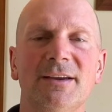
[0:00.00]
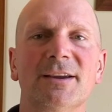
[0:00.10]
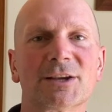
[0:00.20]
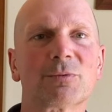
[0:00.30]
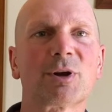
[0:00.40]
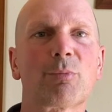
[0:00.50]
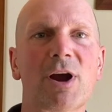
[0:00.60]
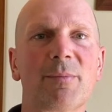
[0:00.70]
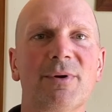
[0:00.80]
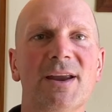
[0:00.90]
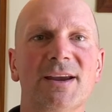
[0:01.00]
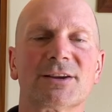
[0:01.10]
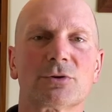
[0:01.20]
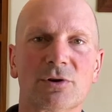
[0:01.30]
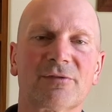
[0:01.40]
is when a property is
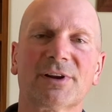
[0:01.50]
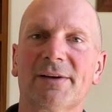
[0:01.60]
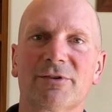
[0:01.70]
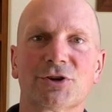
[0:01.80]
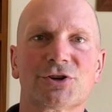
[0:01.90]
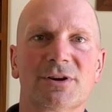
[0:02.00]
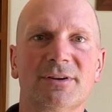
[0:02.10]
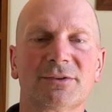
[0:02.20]
over leveraged.